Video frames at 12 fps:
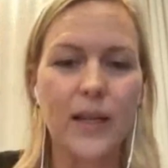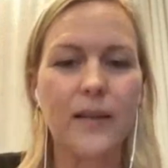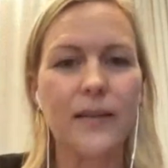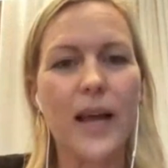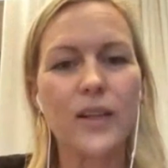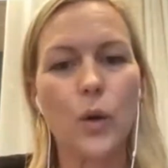
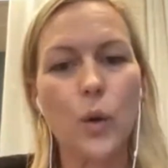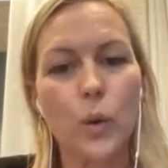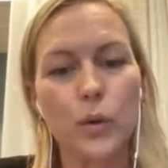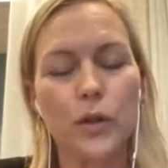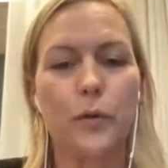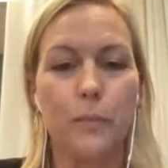and that
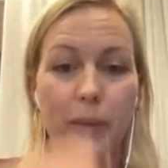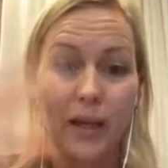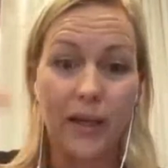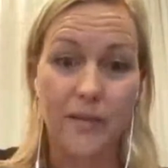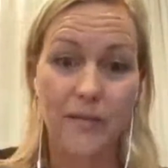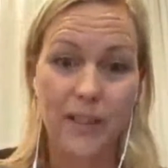calls for
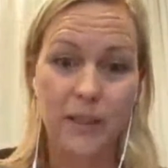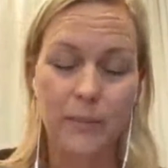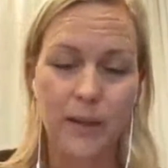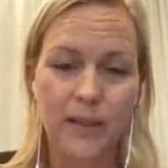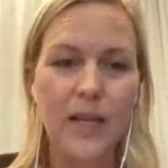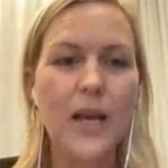bigger
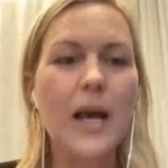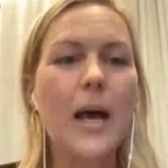investments.